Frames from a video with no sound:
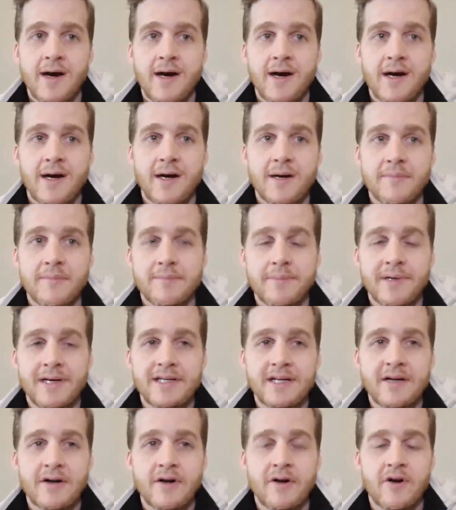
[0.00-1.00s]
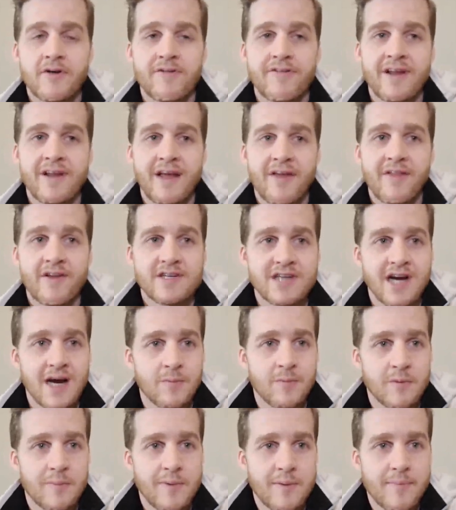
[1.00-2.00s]
But I don't know if any other
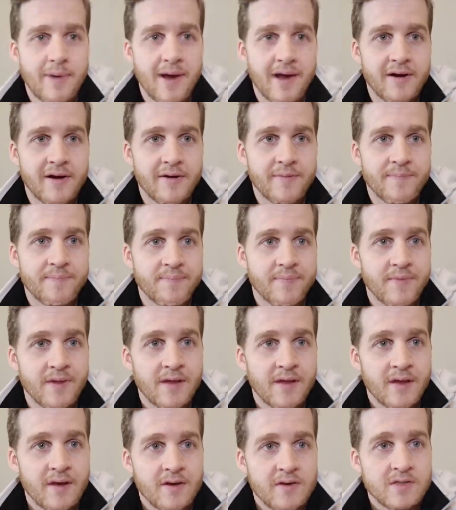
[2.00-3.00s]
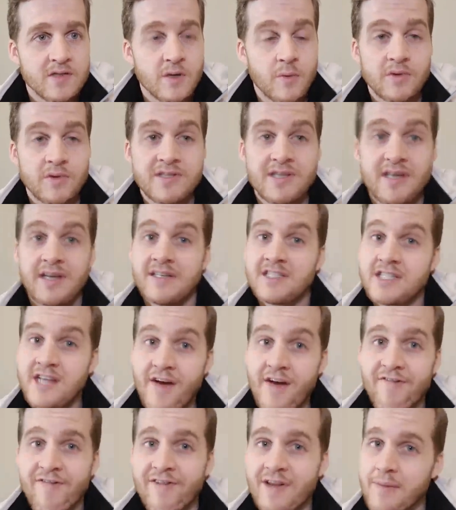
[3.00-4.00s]
time would be better. So we'll see.
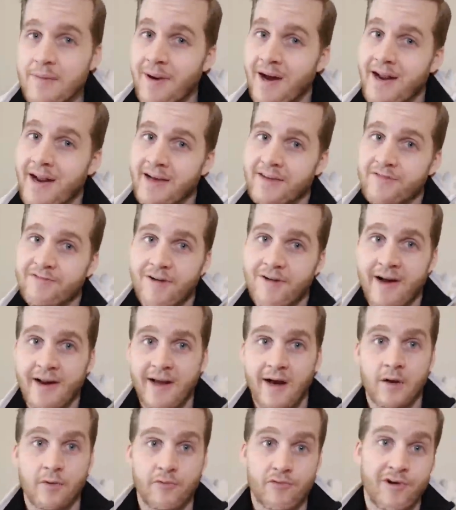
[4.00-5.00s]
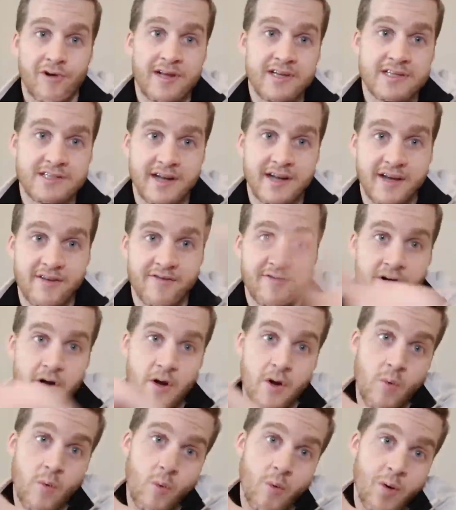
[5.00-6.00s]
Definitely by next Friday, I'll release the next
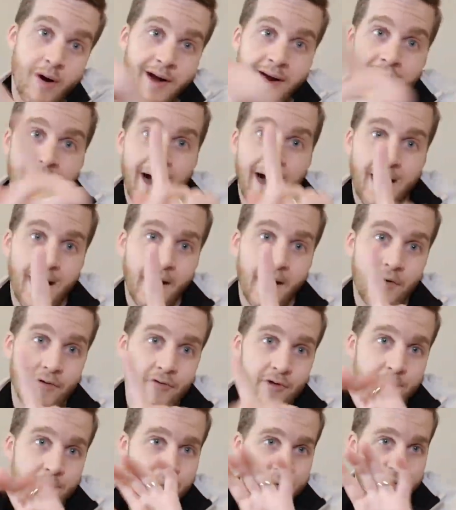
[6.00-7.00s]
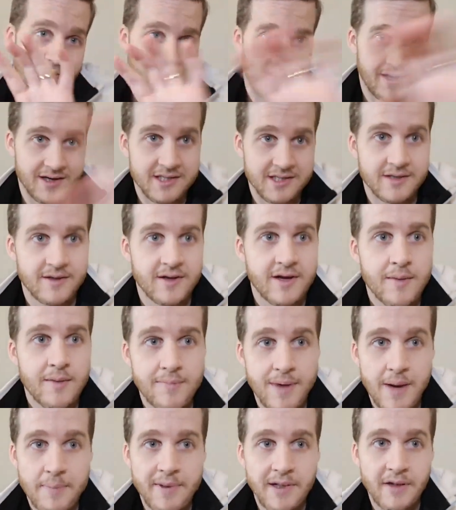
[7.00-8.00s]
video. 100%.
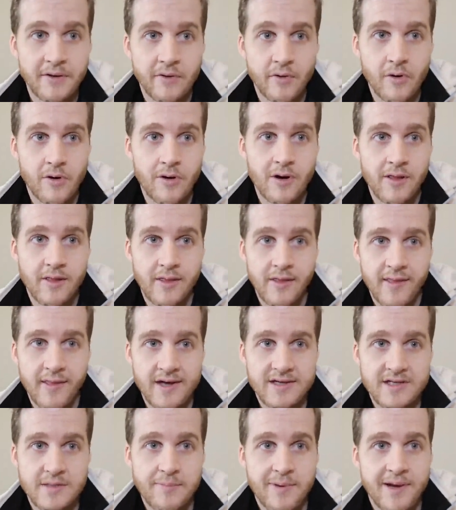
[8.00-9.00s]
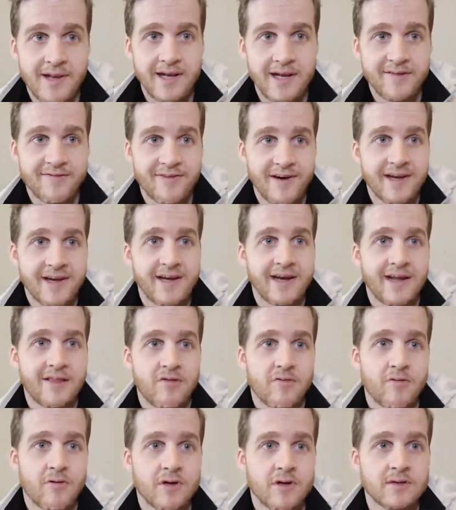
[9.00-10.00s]
Might be a little earlier than that, depending if I can get
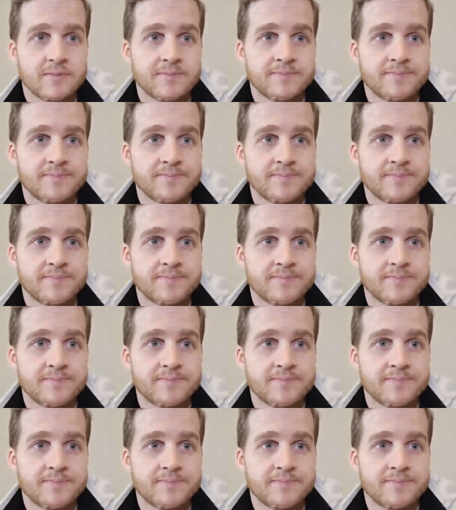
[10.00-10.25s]
through it.